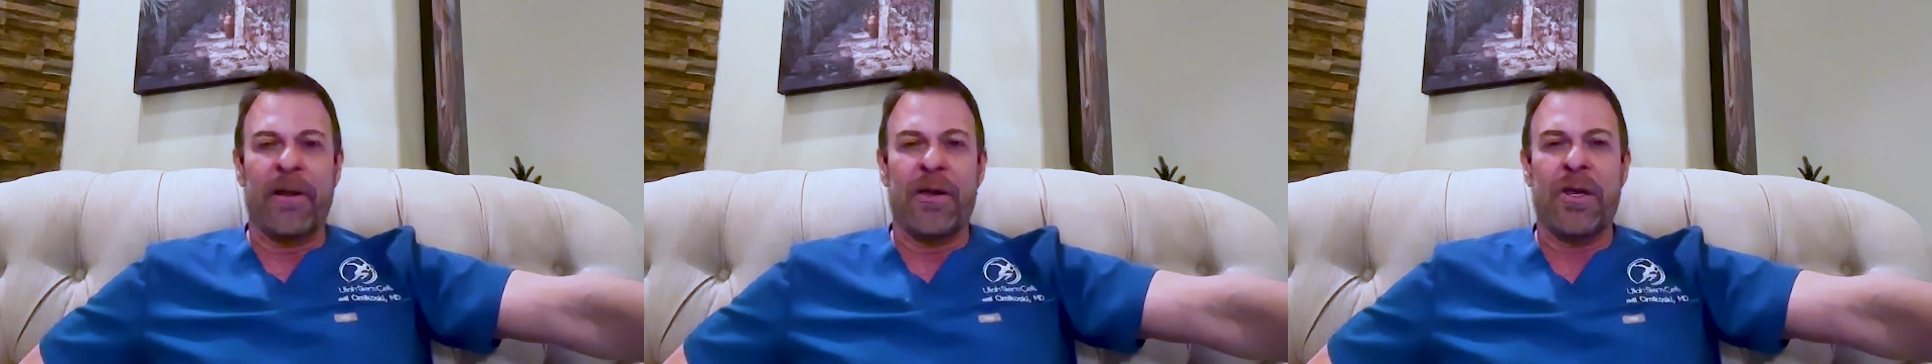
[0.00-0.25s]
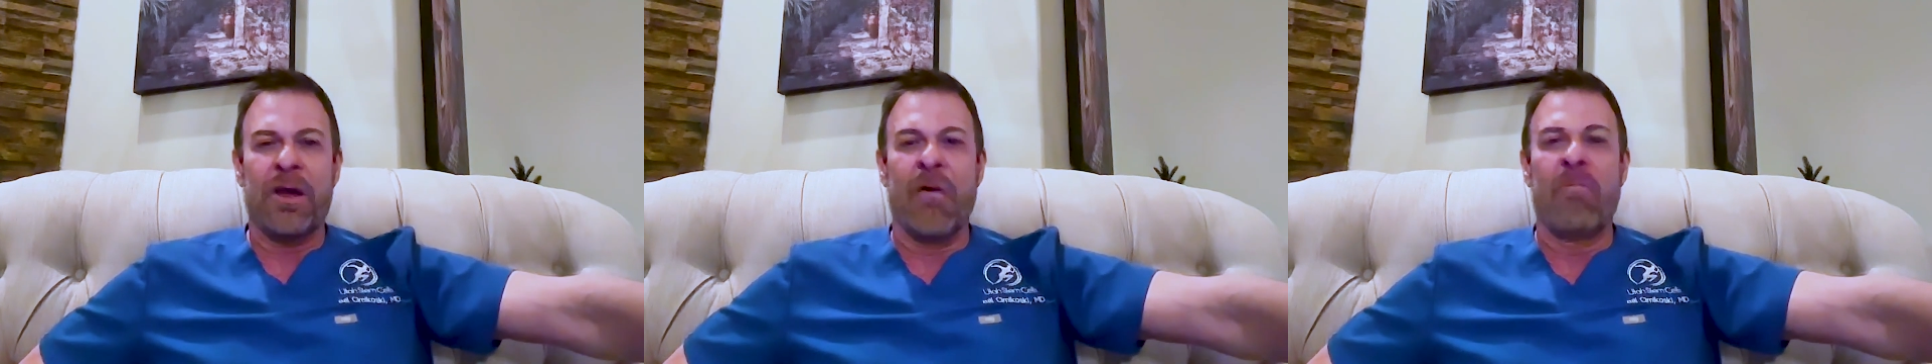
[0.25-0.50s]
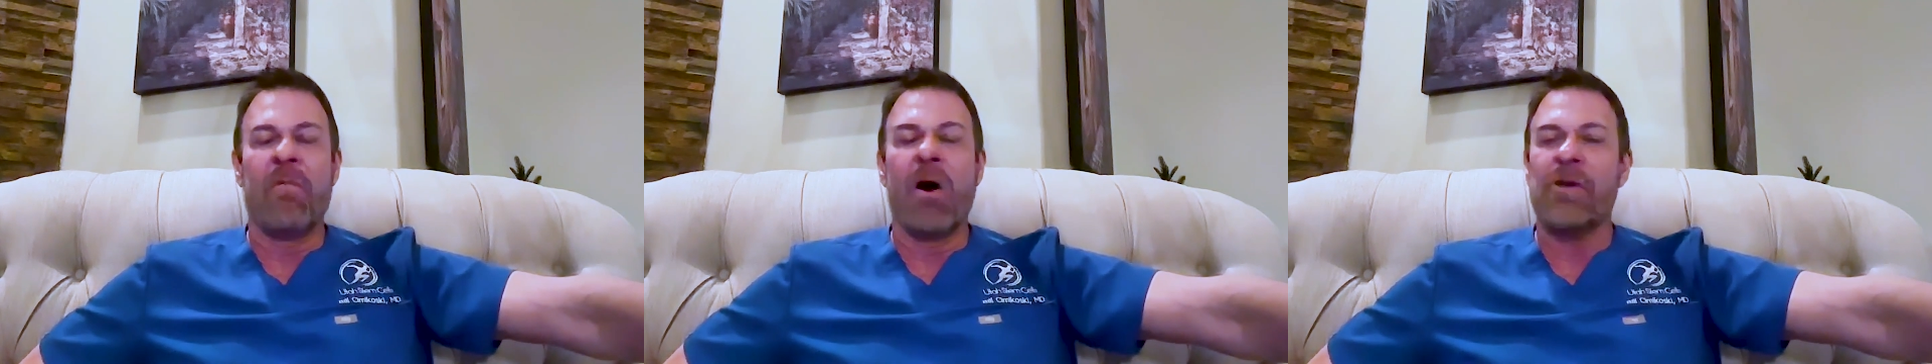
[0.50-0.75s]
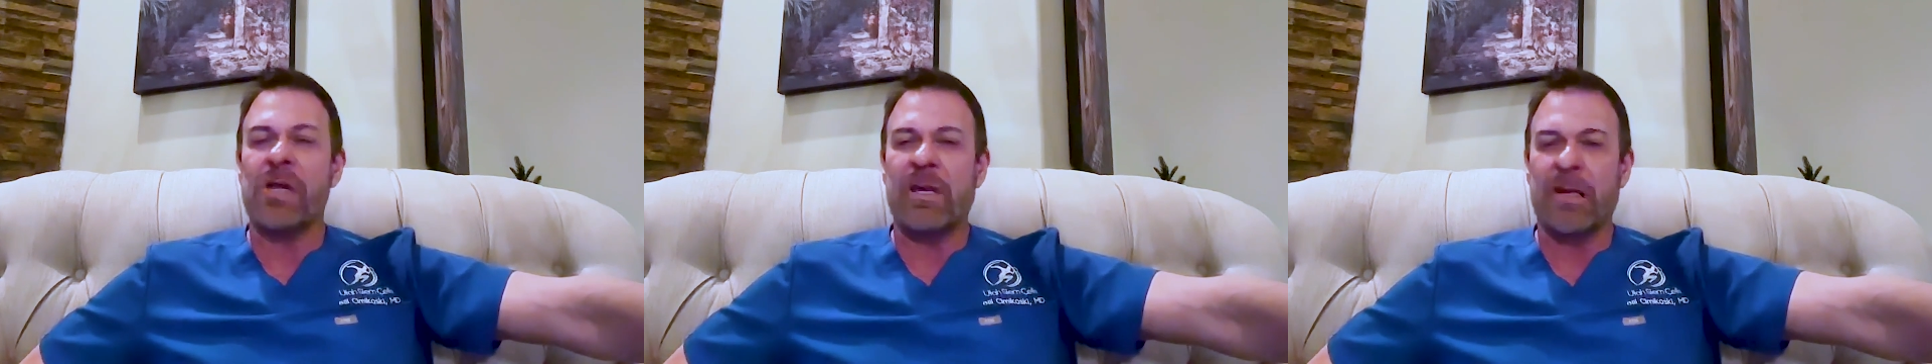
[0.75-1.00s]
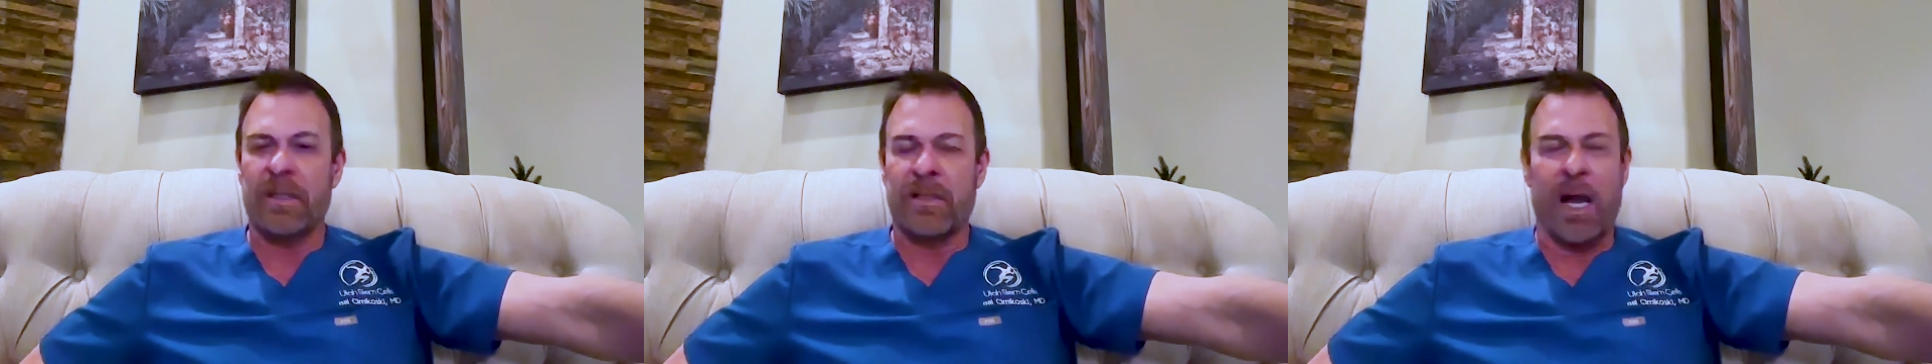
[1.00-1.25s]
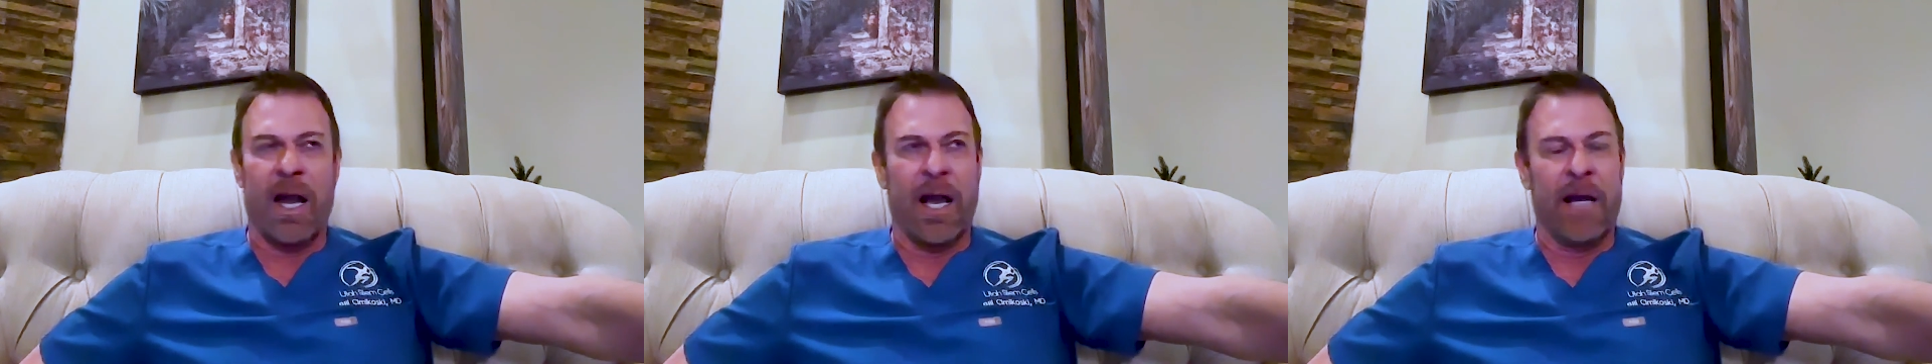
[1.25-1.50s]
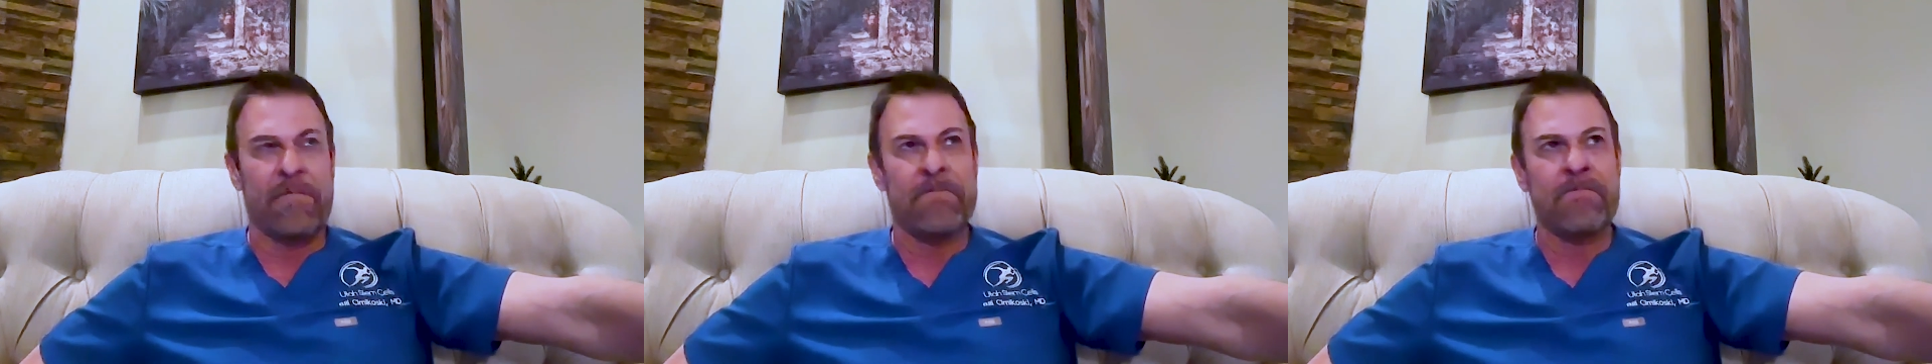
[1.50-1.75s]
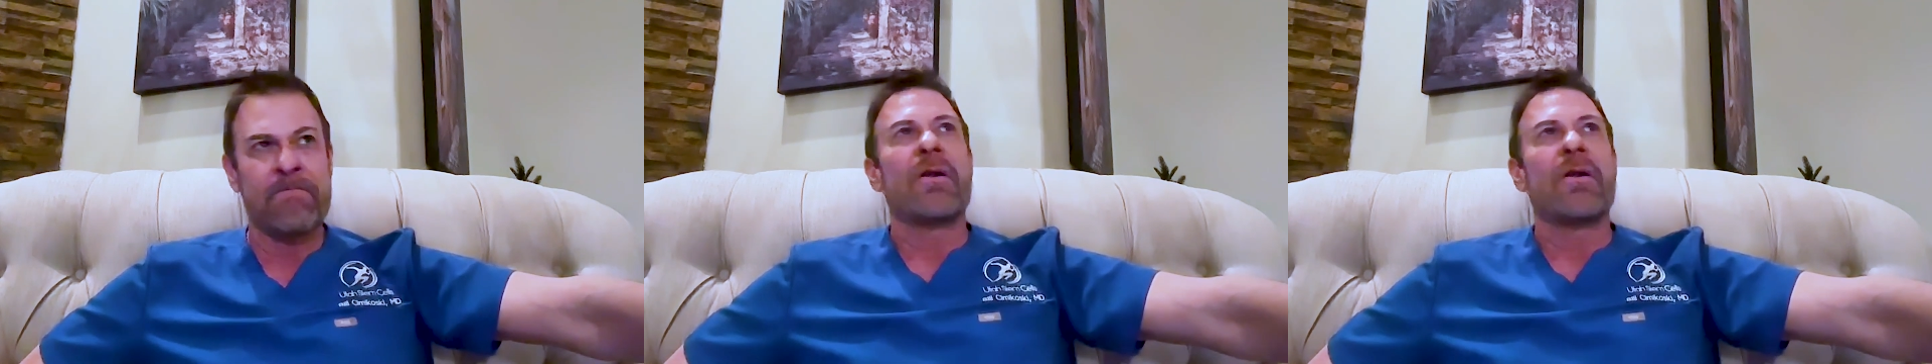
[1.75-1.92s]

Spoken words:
So most of the time,